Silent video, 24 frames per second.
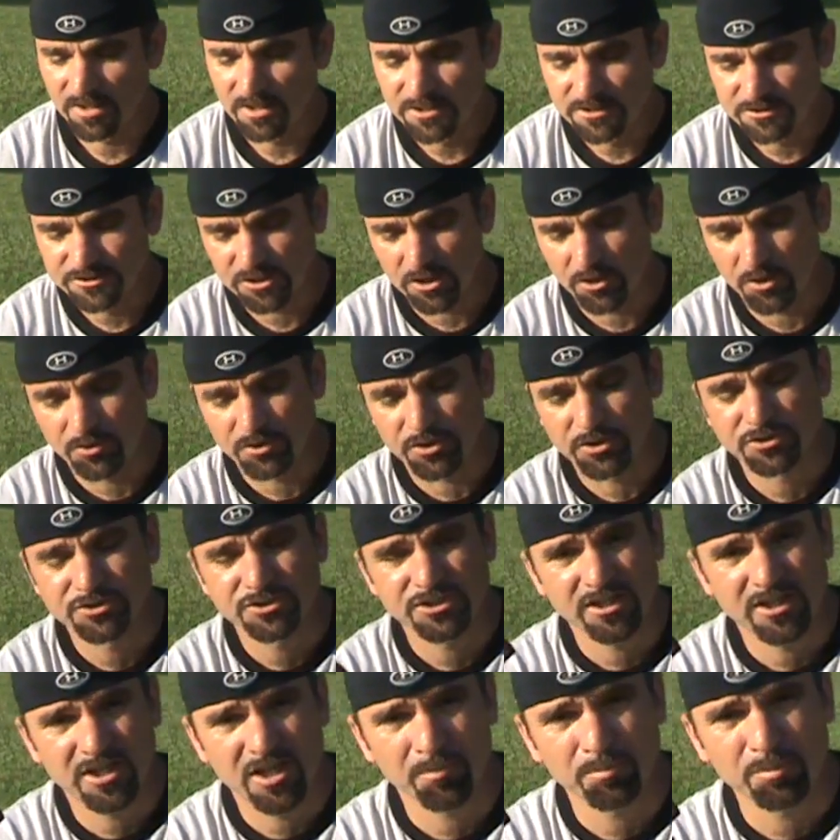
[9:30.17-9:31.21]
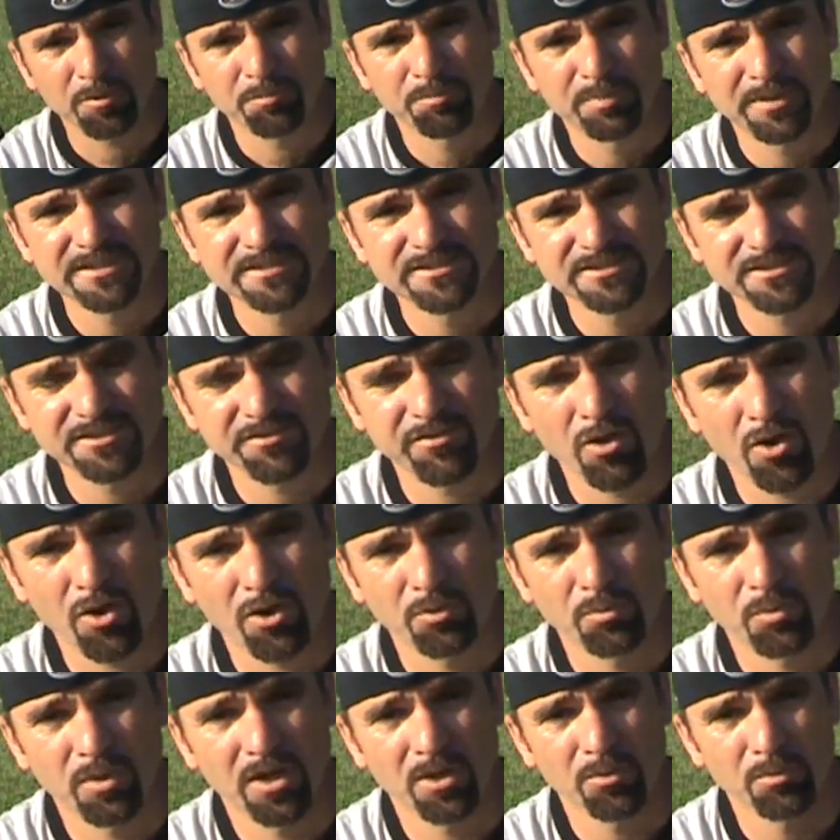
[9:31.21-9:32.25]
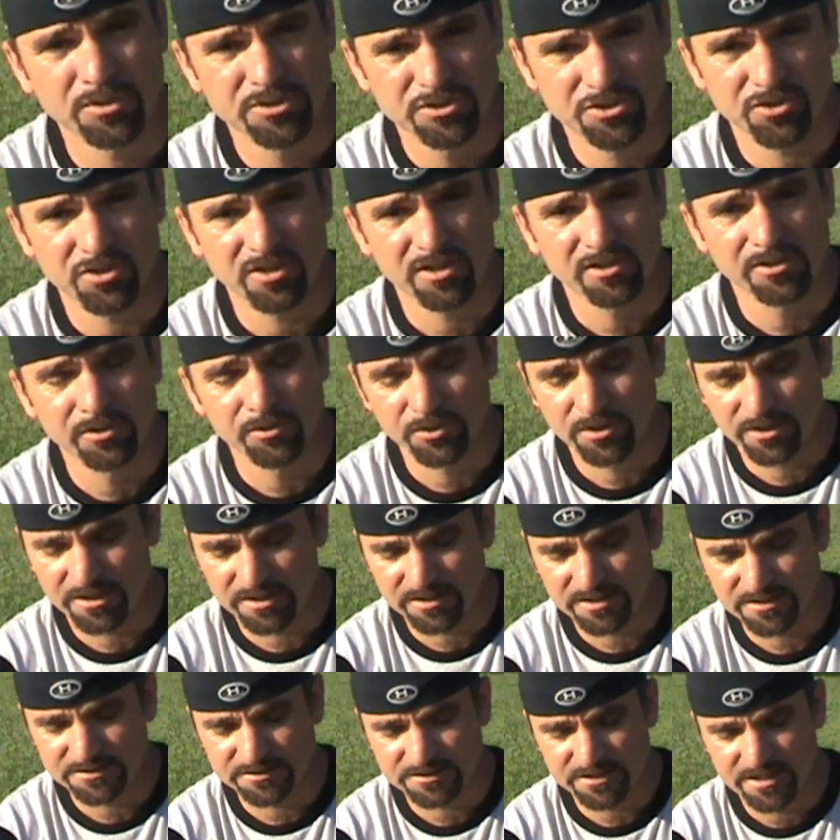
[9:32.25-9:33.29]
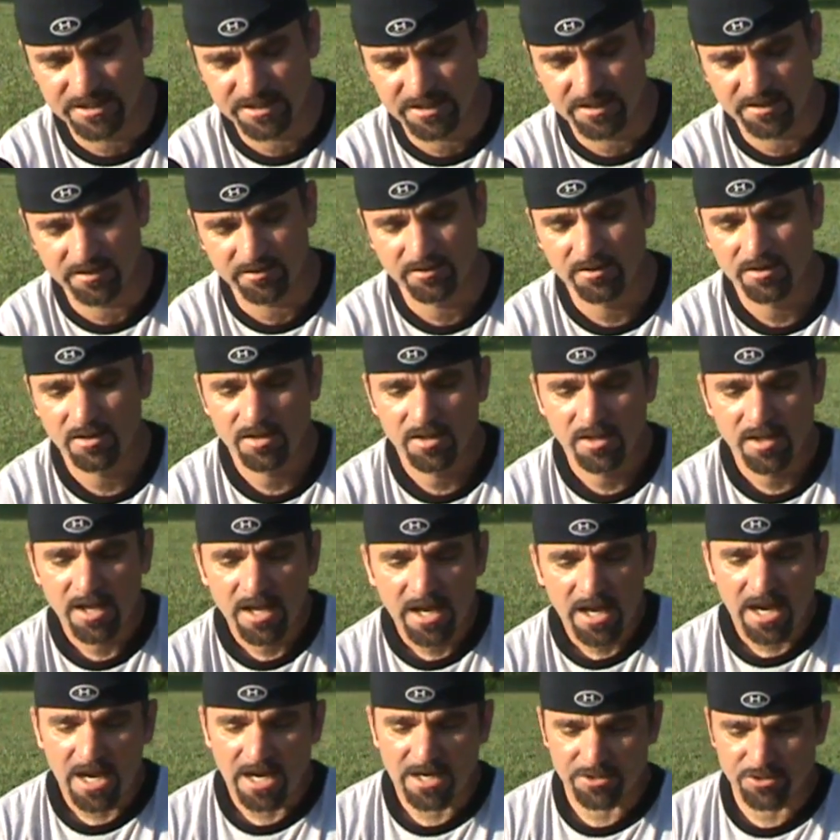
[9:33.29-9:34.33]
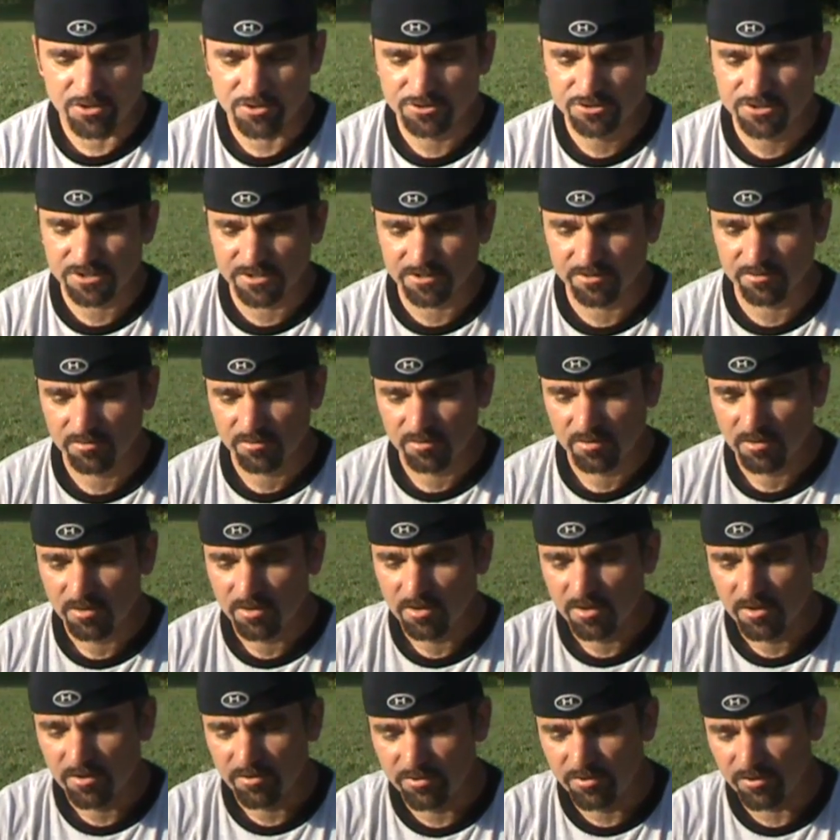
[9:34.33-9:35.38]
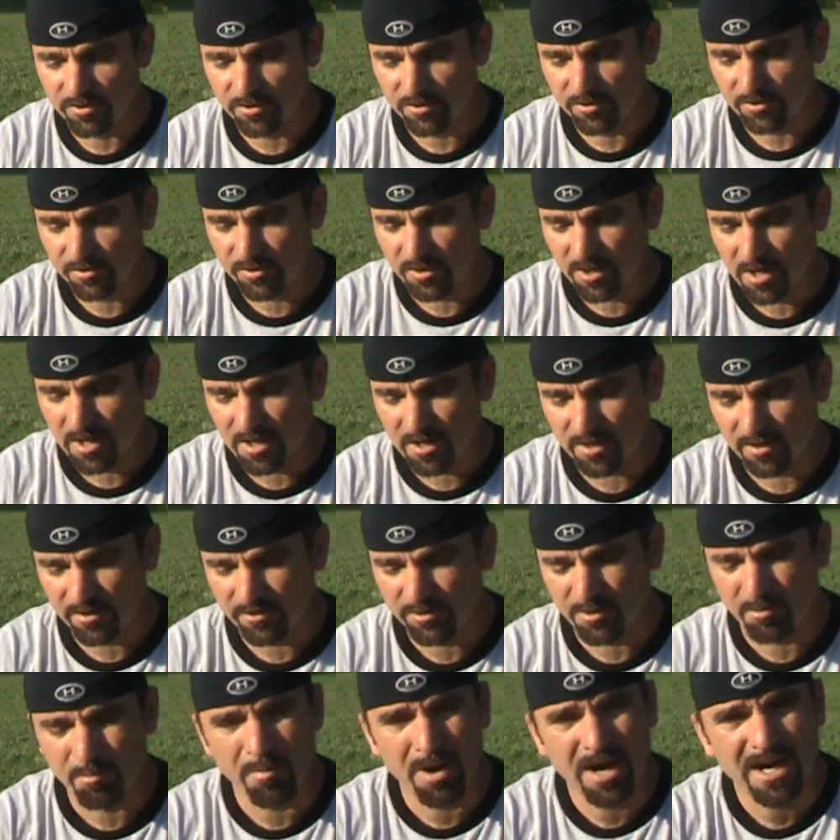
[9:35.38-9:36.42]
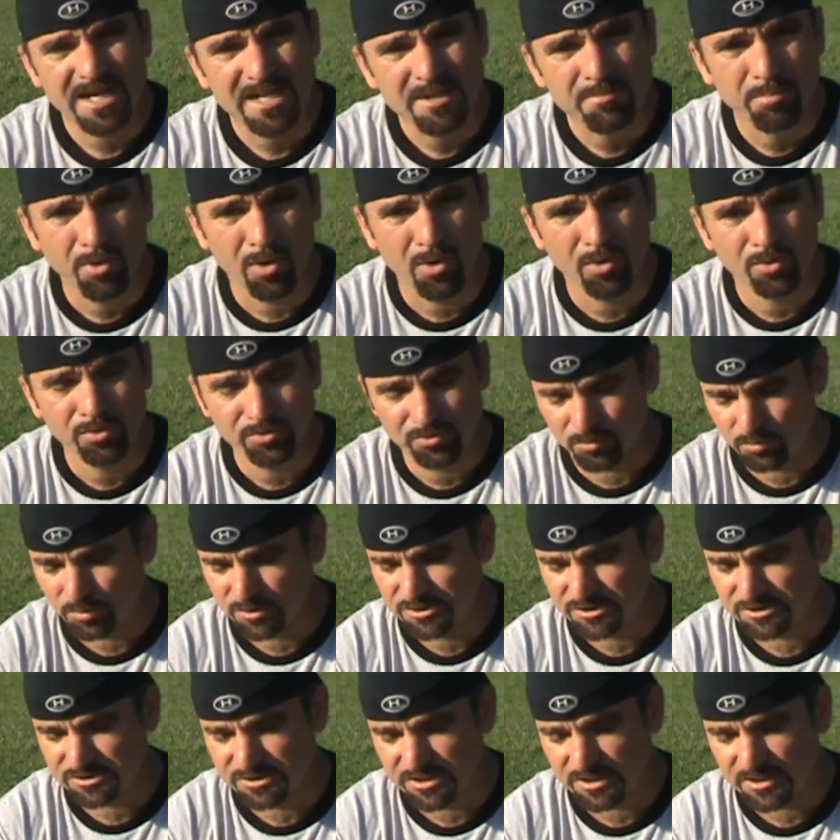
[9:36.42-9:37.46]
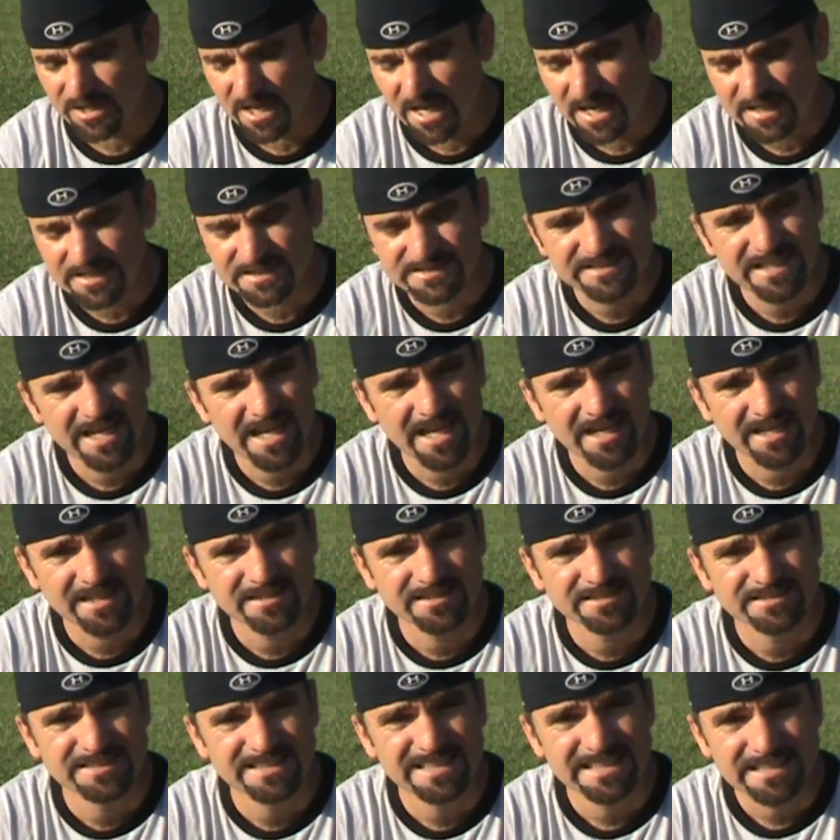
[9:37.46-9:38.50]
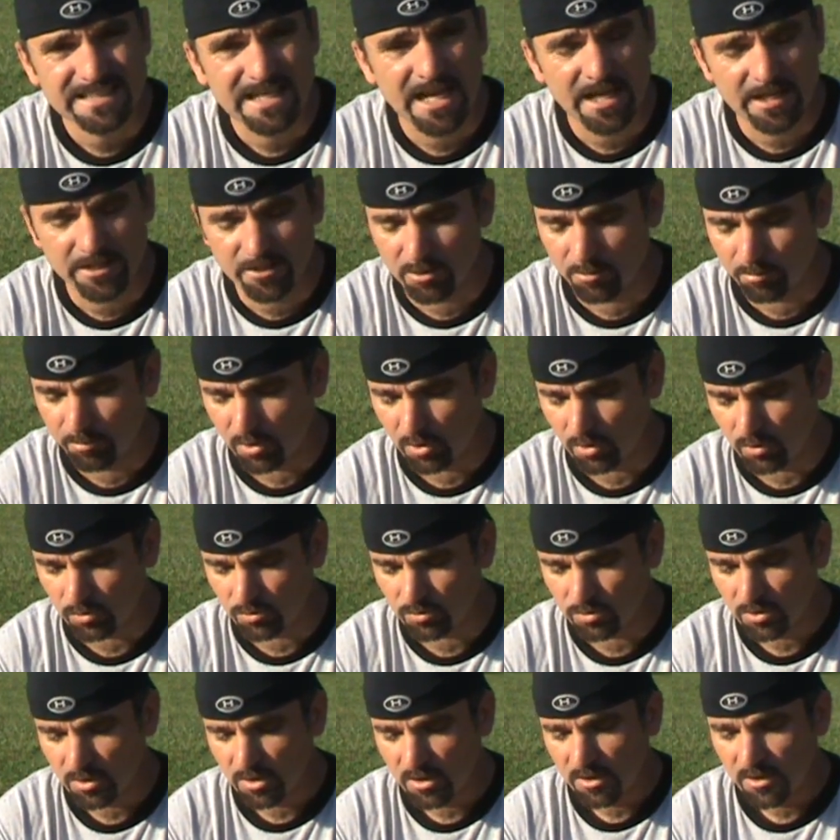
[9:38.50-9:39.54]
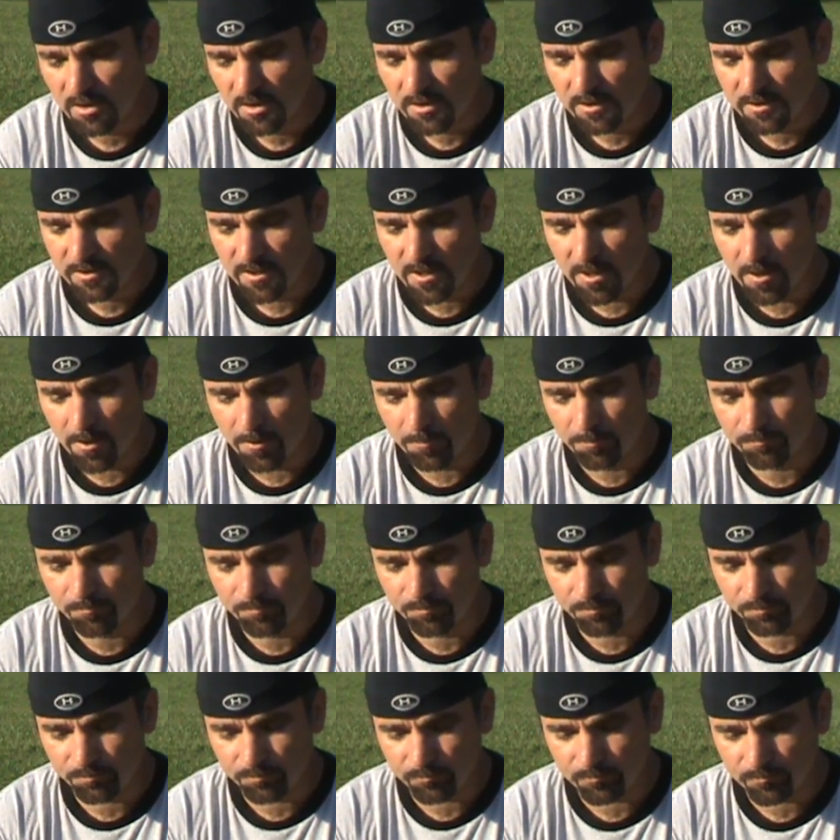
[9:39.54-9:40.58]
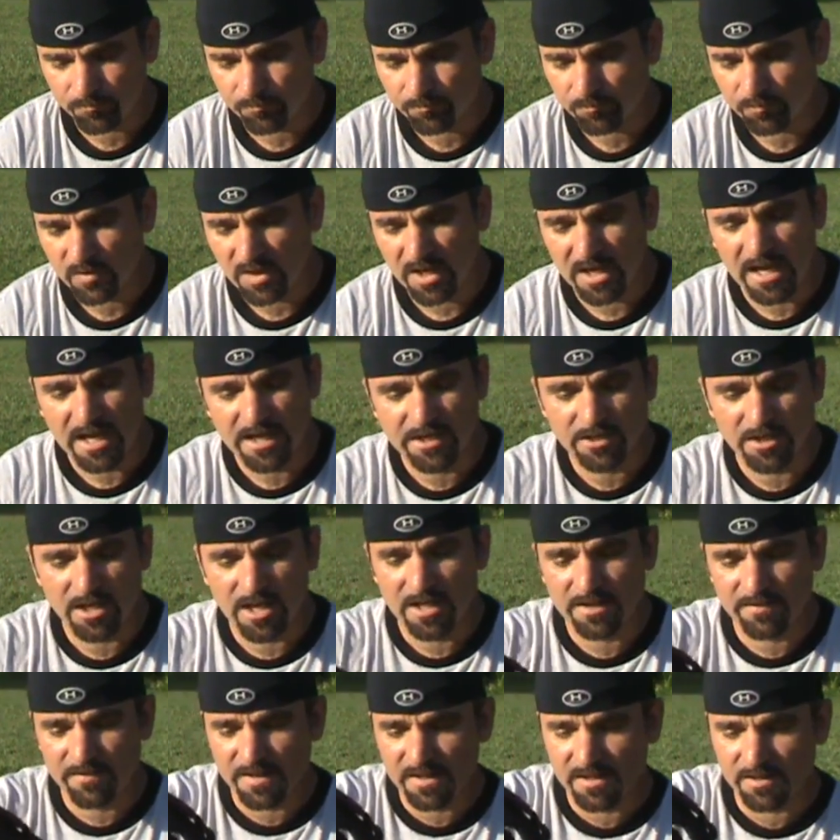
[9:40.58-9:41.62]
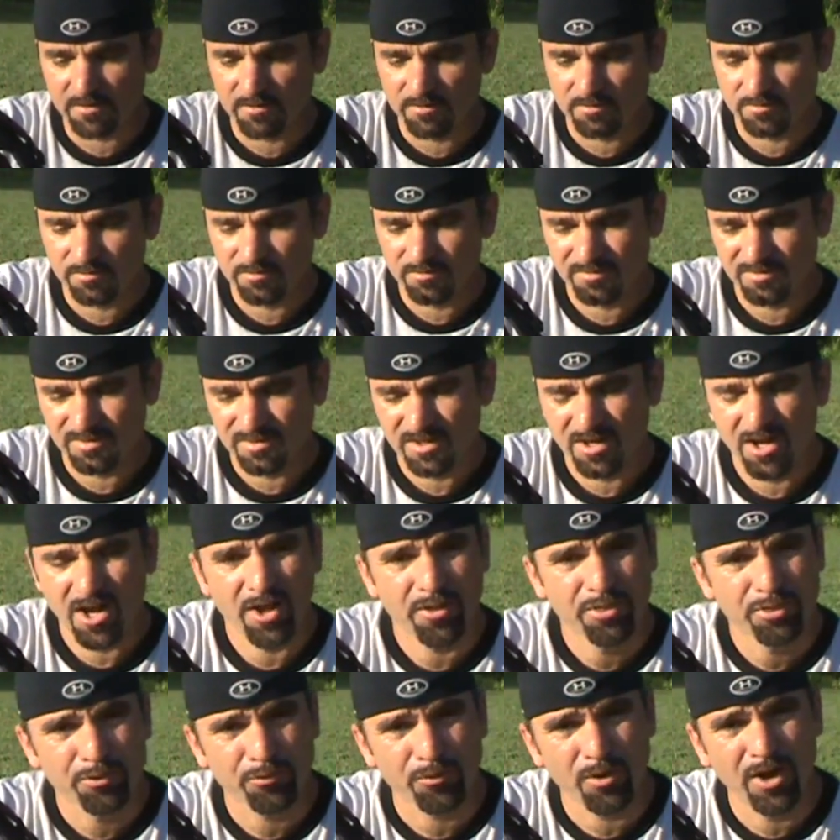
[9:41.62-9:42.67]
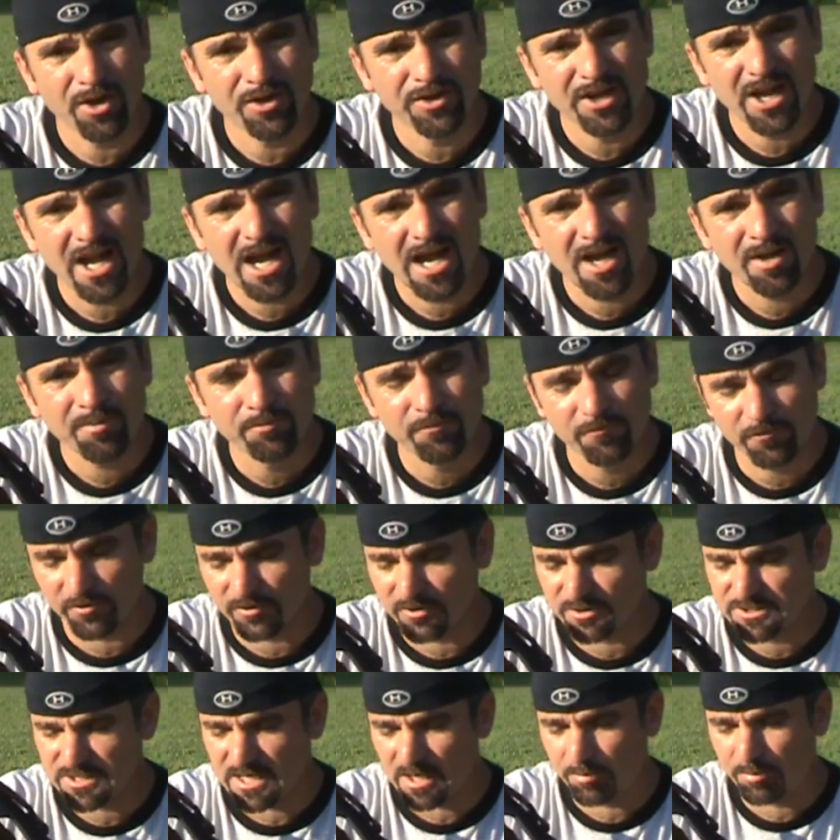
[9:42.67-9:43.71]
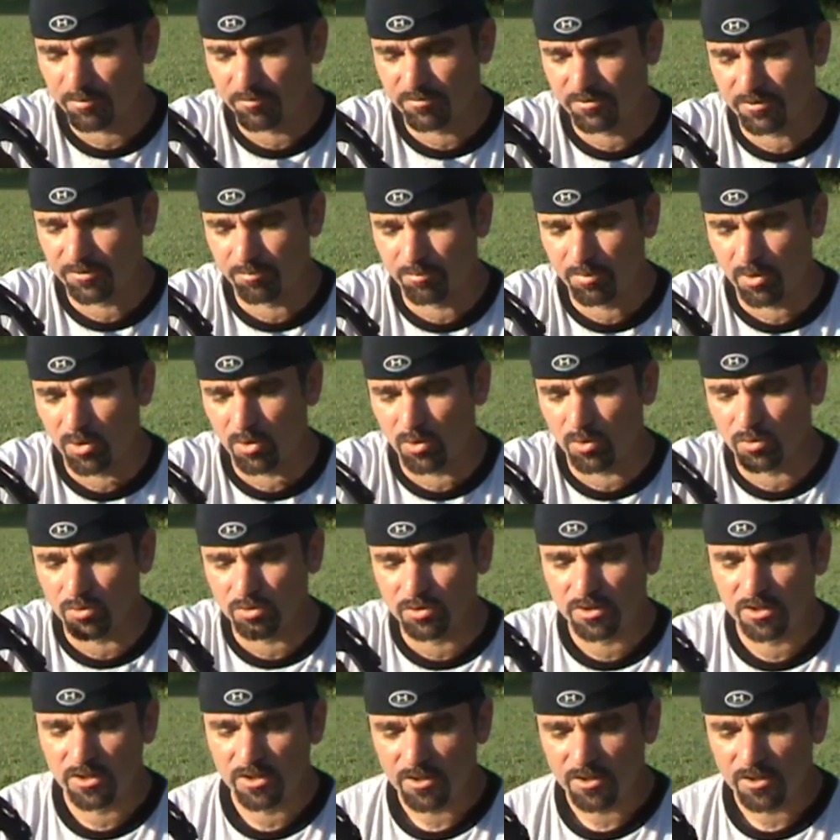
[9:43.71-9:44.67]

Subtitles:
So using a couple of pieces of hardware which are included in this kit, and using the Mighty bolt, which is the YakAttack T anchor bolt, and then a knob for the top of the bolt,